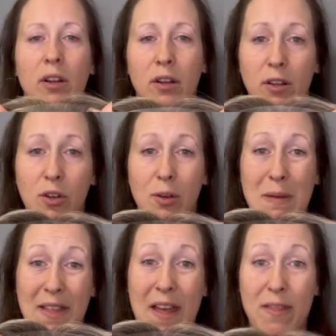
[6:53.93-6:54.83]
you could
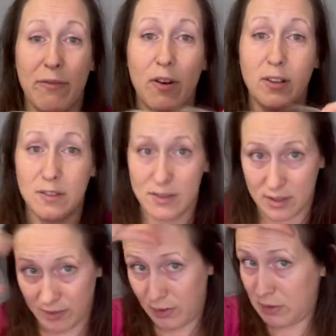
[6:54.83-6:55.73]
make that the front.
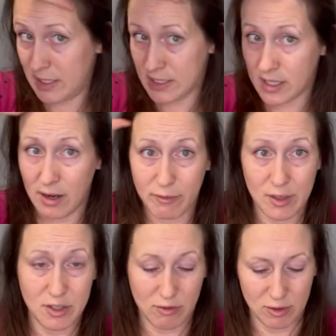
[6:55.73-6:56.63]
If you needed
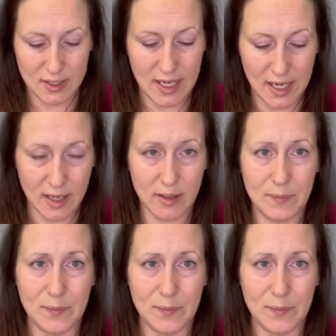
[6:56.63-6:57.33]
coverage across here,